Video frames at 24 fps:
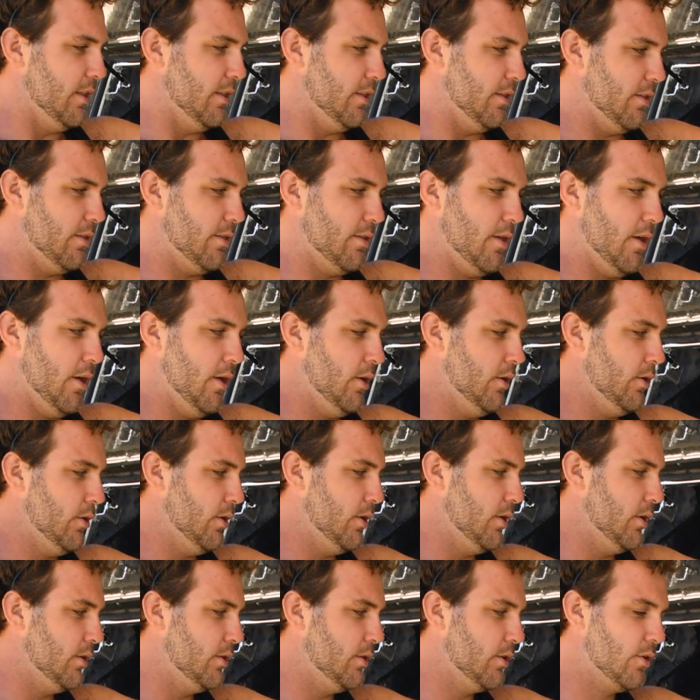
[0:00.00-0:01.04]
So
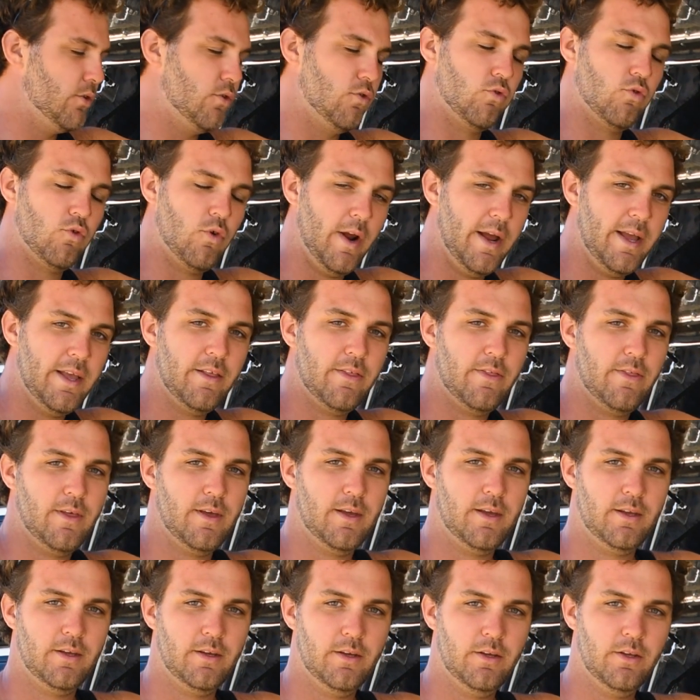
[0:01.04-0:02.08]
the great
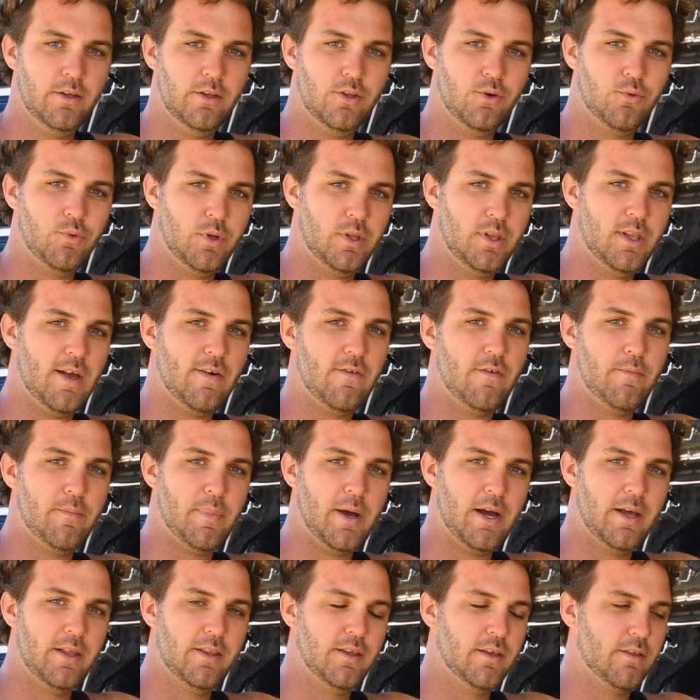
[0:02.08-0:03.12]
thing that we love
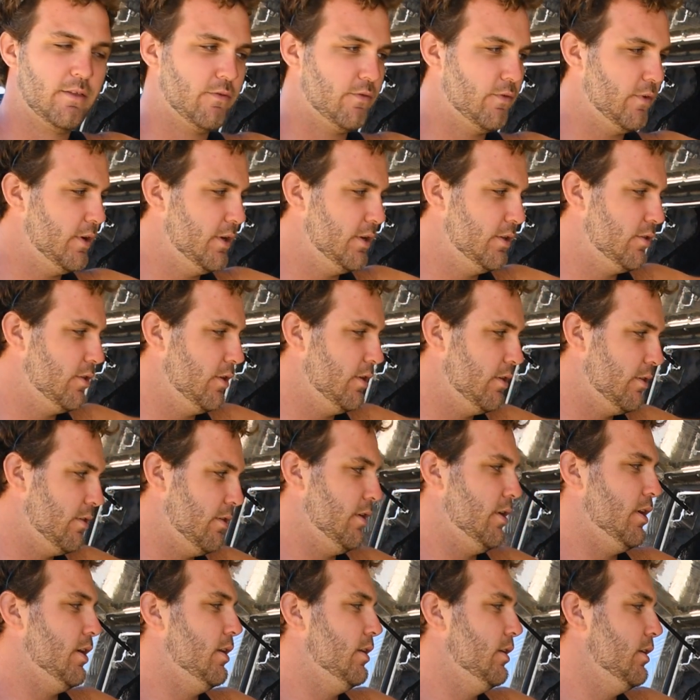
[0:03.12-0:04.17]
about this fridge is
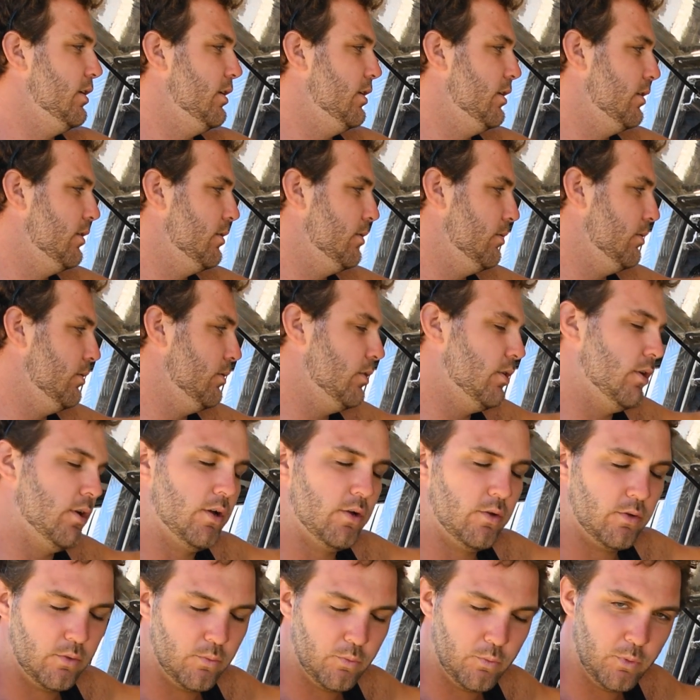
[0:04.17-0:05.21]
that, you
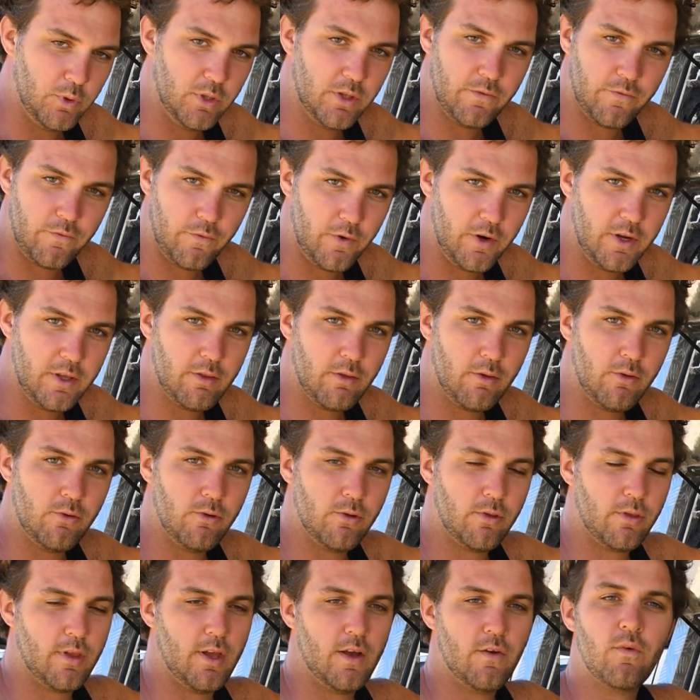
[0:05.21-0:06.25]
know, with the freezer
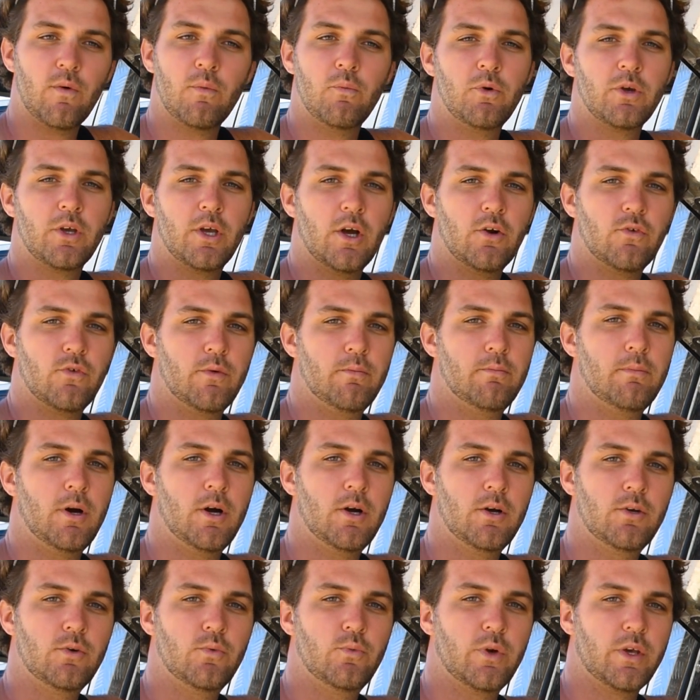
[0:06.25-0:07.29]
and stuff, when we go
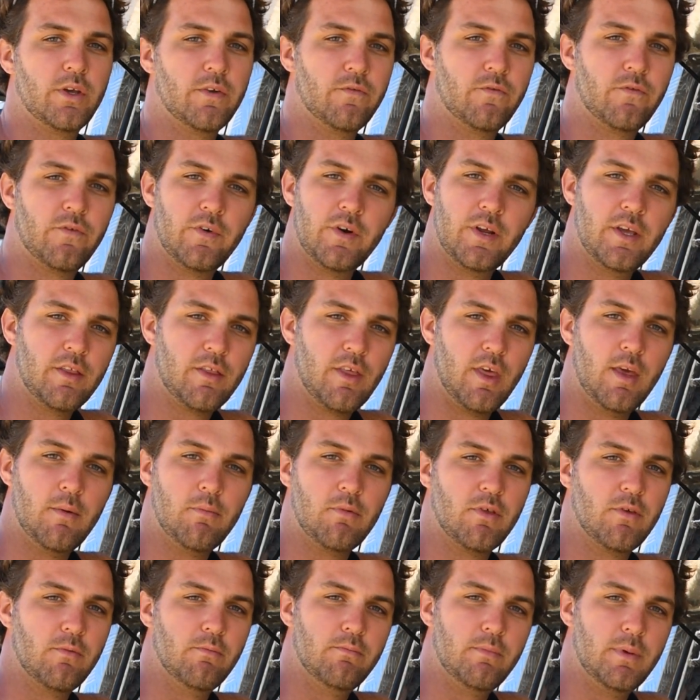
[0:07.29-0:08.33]
remote, we can freeze
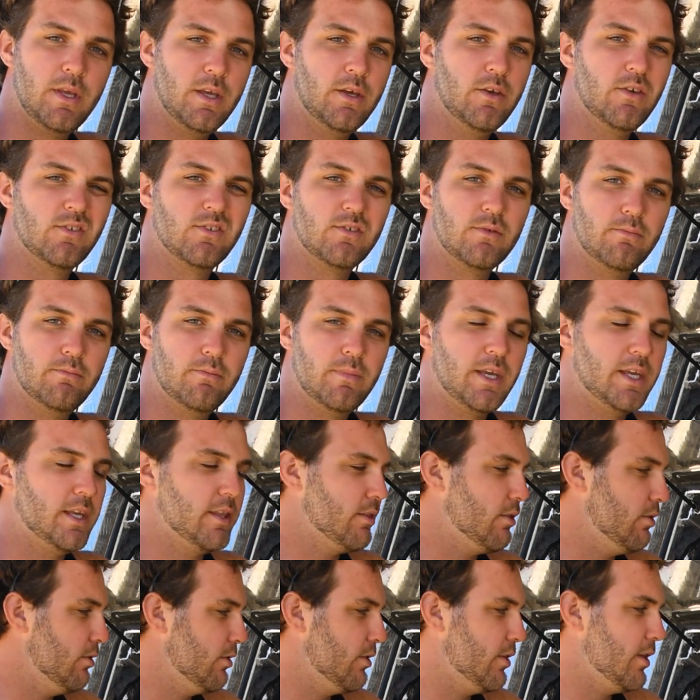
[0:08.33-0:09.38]
heaps of meals and
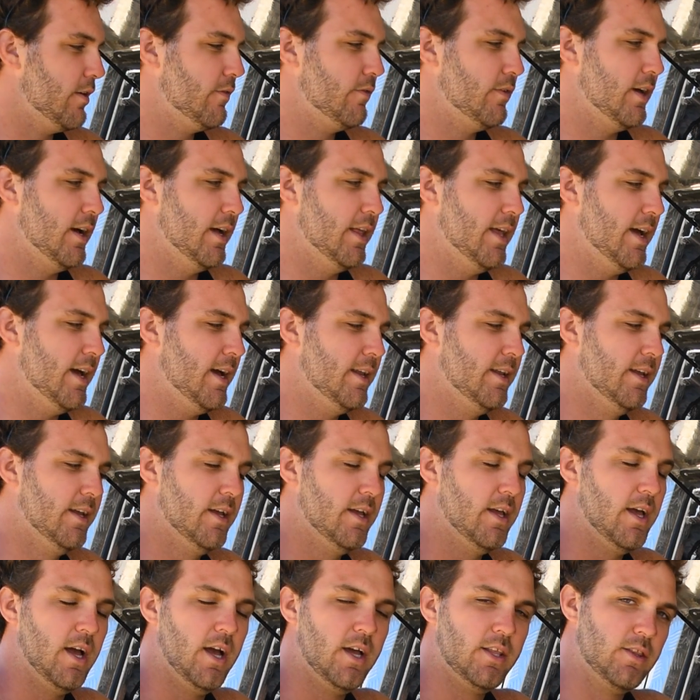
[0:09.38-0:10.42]
meats and stuff like that.
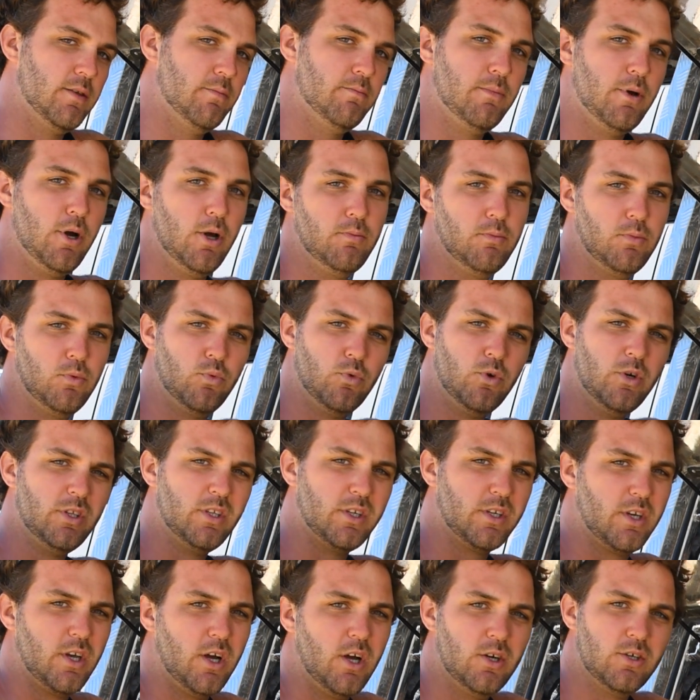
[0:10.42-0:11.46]
At the moment, we're at
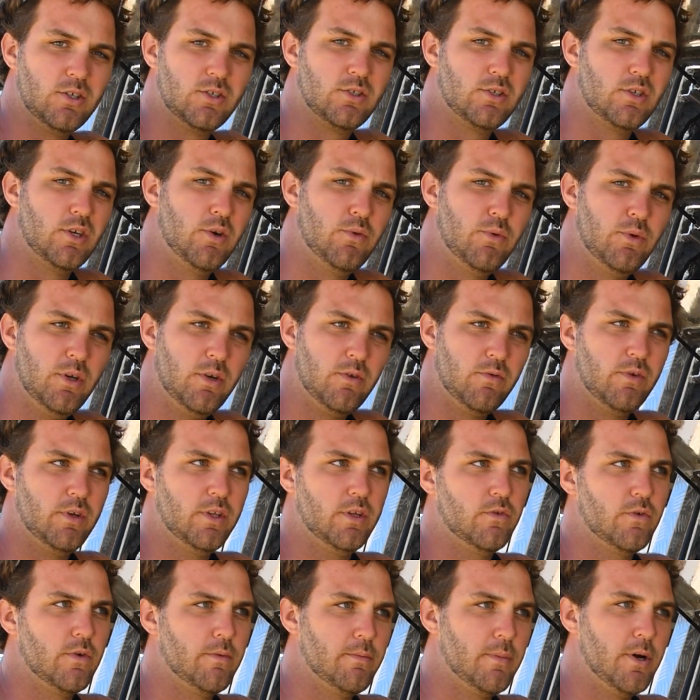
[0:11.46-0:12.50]
the coast, so we're not
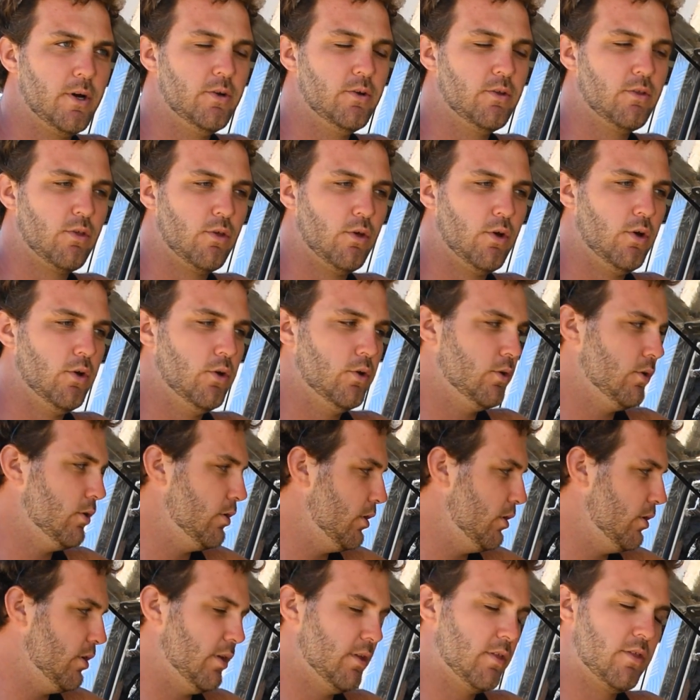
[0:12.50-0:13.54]
really remote, so
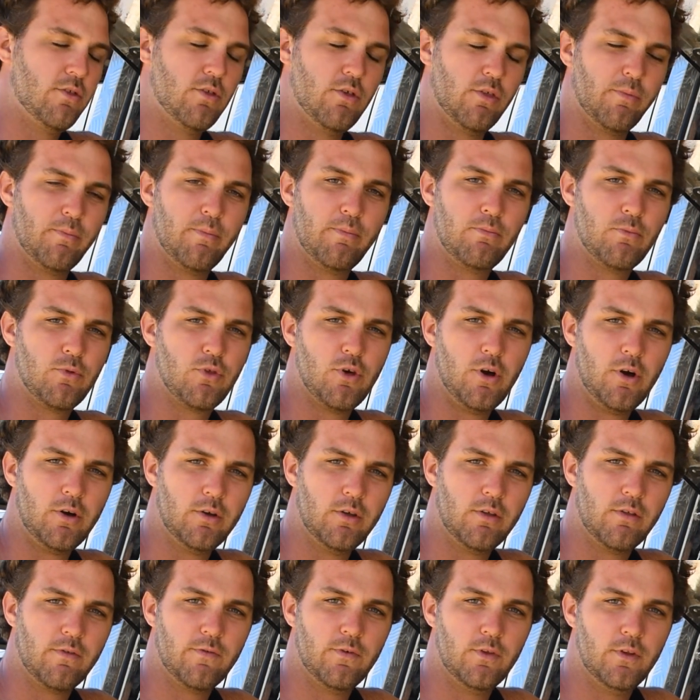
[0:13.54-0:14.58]
it's just
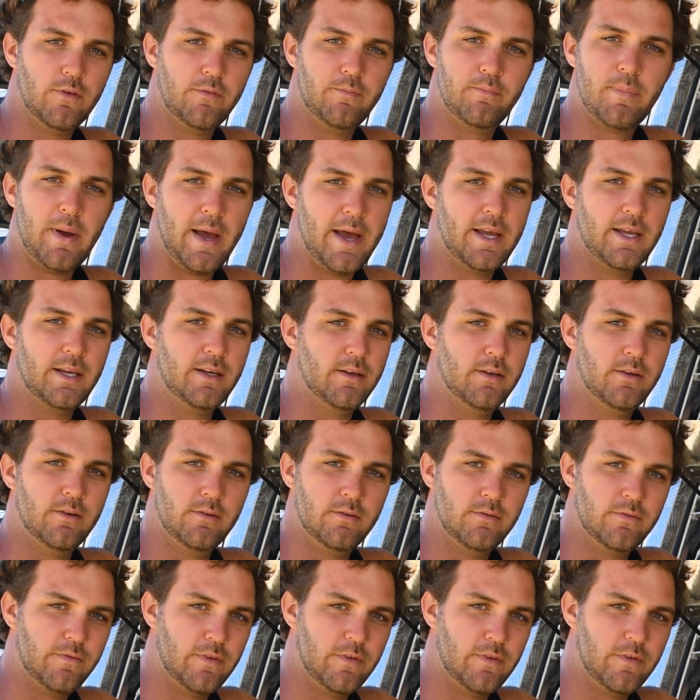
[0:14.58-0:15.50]
chockers full of bait and